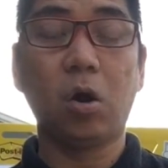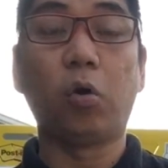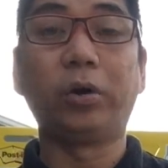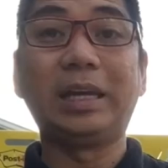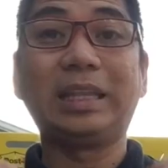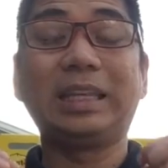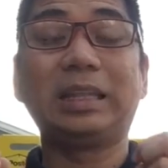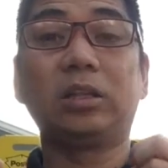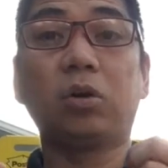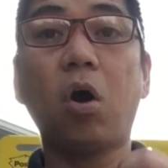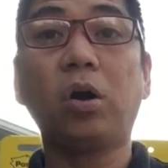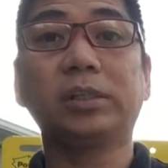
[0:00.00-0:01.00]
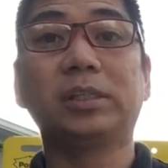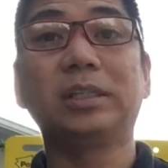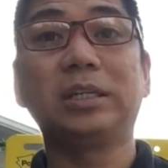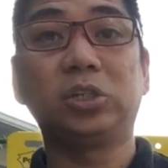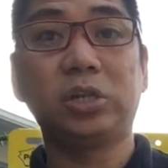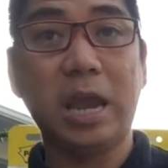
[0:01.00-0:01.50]
or it caused
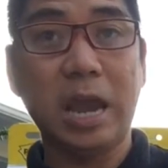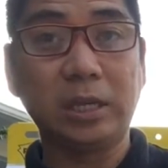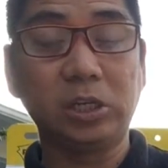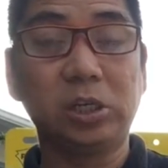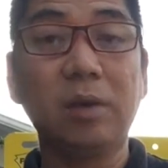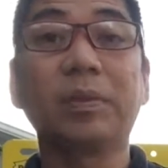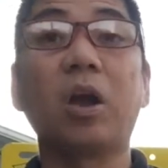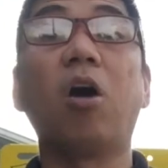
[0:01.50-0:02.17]
the change